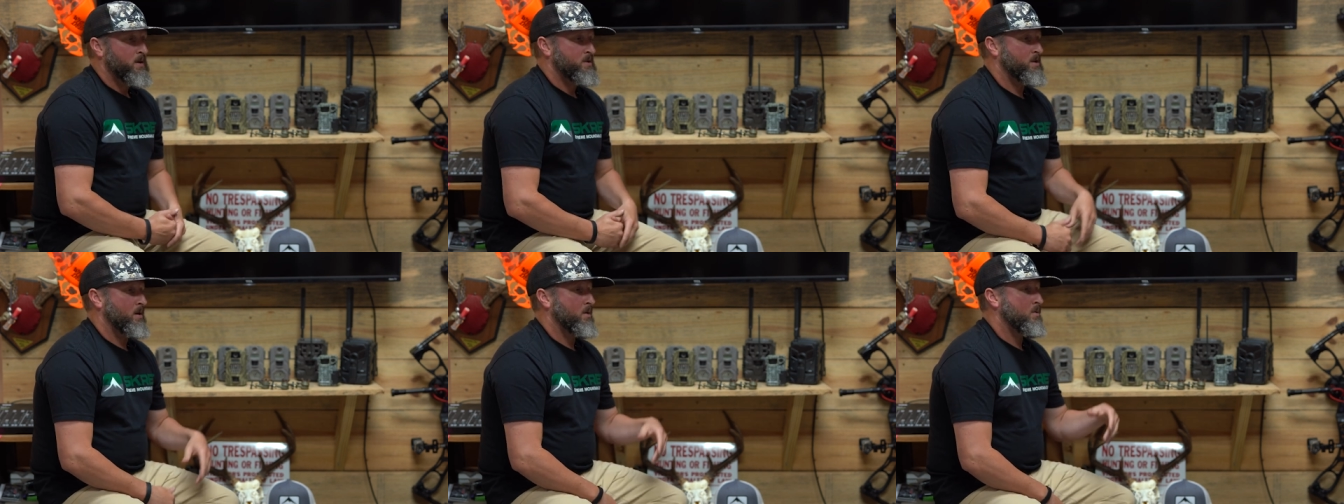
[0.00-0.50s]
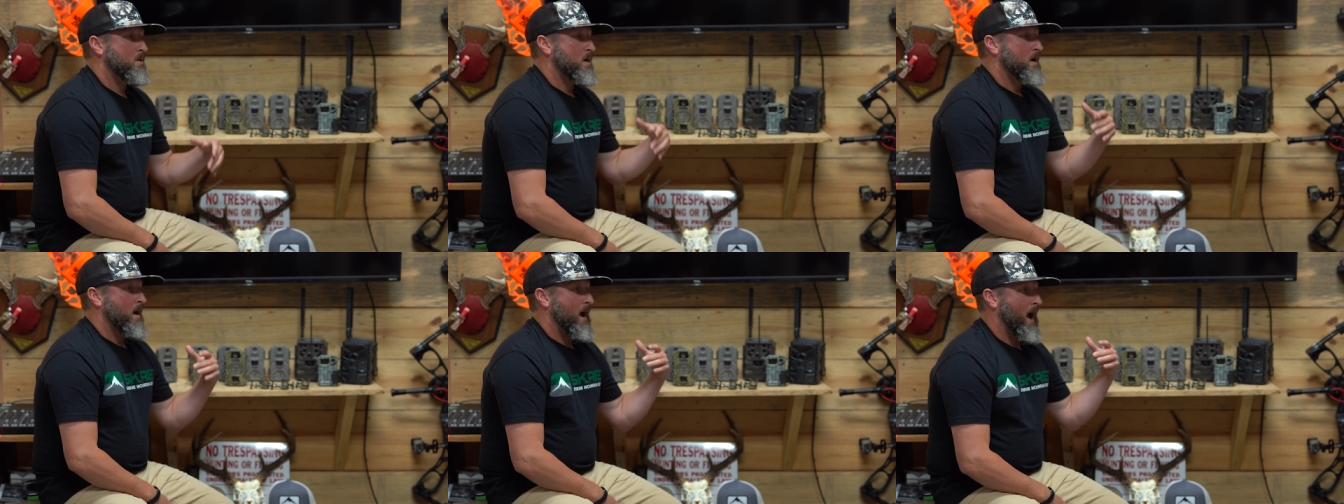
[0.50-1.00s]
So
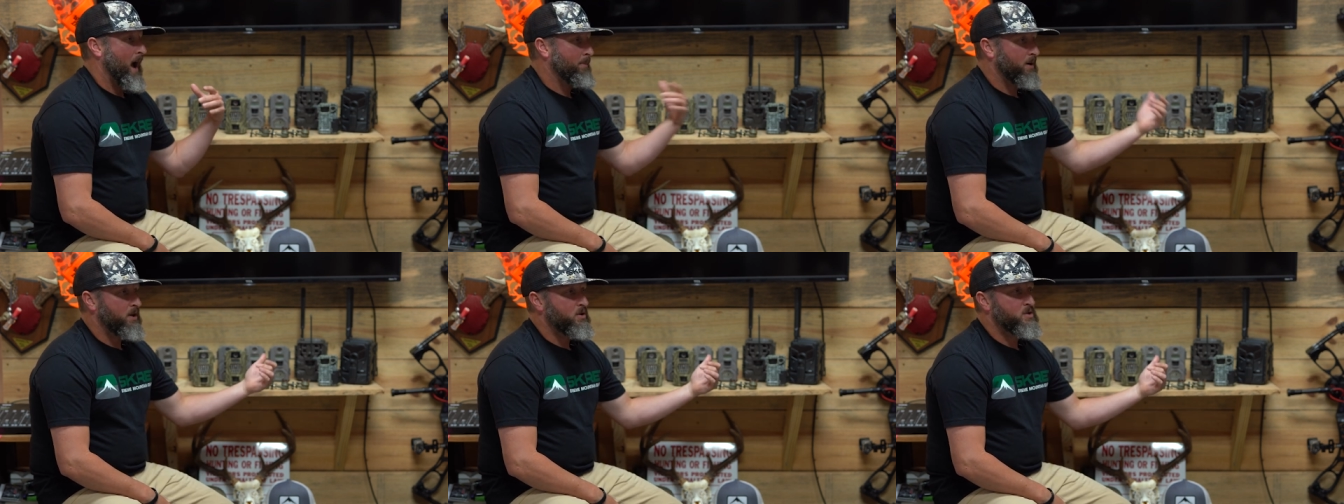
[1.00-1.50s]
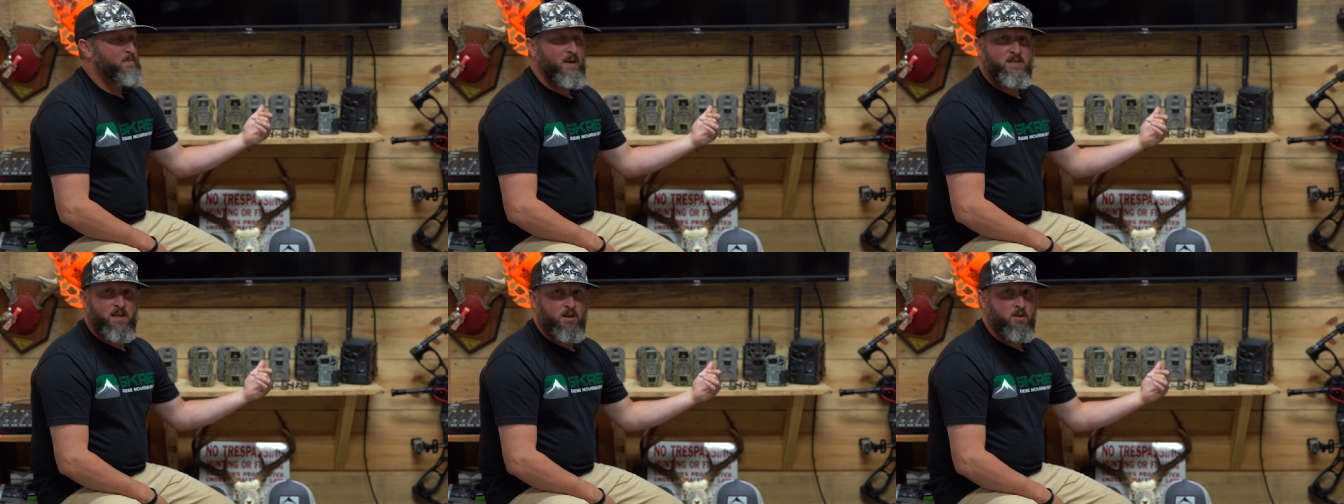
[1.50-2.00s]
I'm going to use my
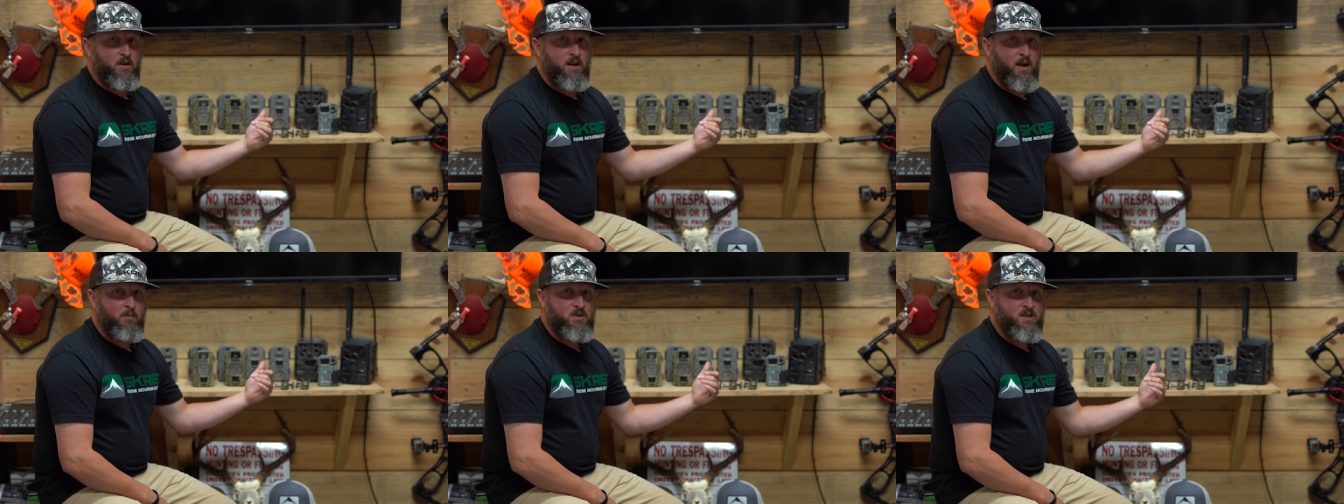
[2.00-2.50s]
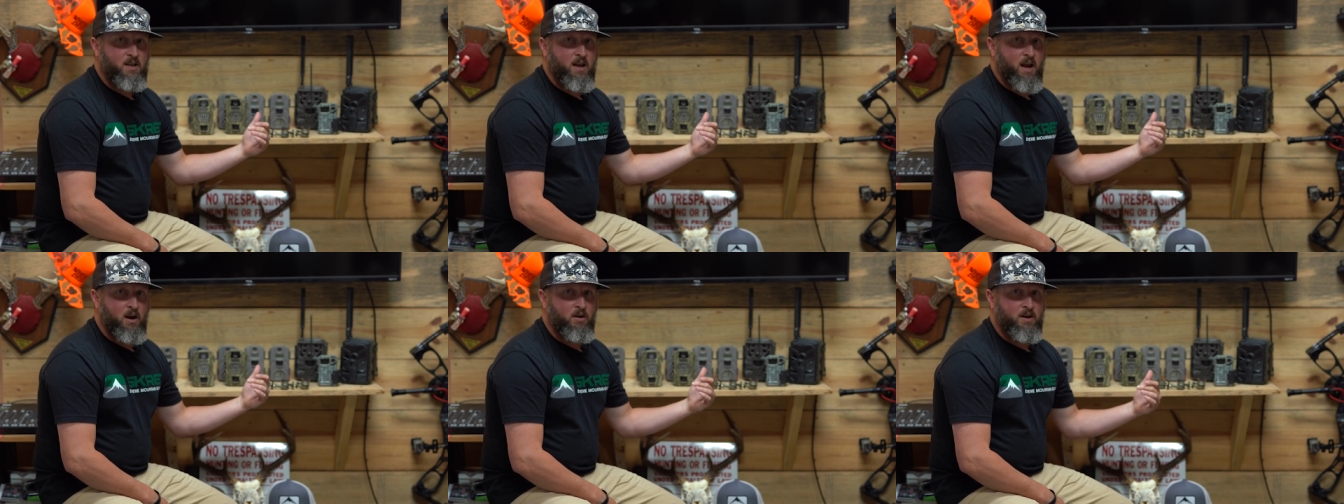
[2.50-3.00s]
cellular cameras in
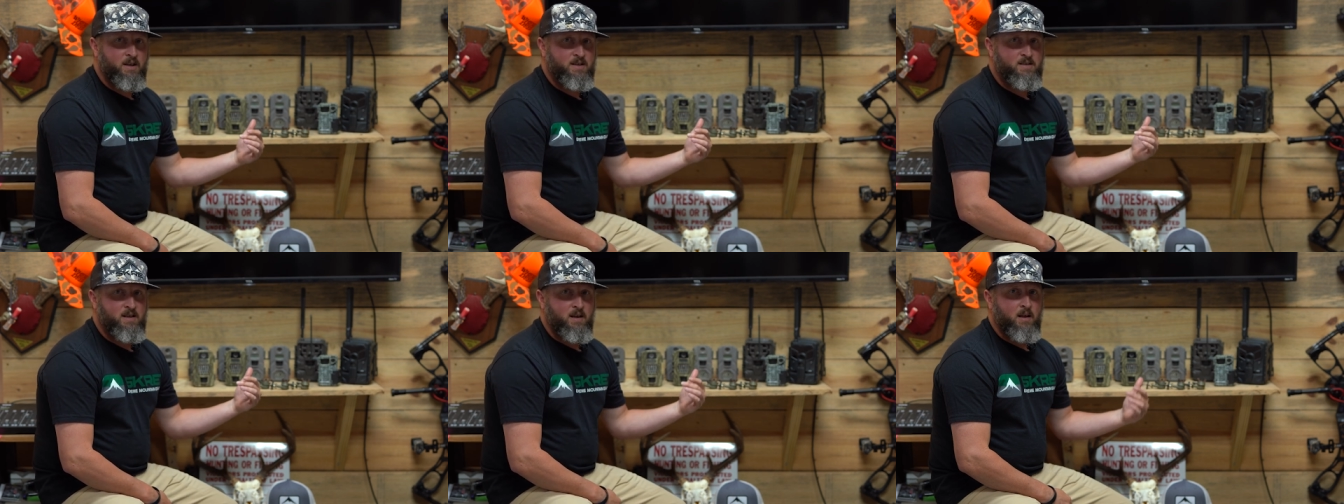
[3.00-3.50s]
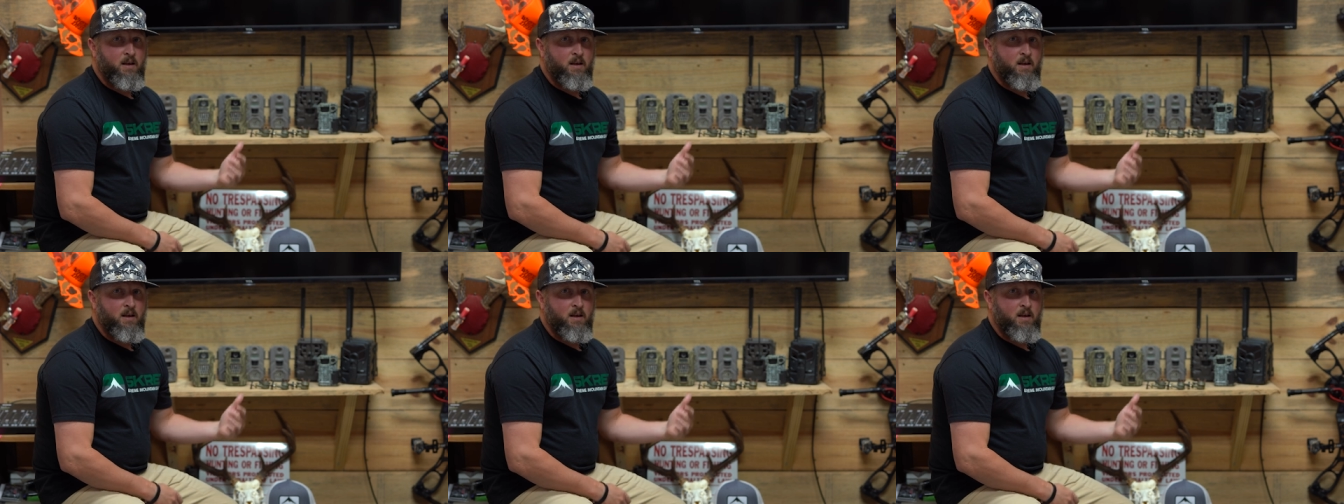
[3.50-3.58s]
areas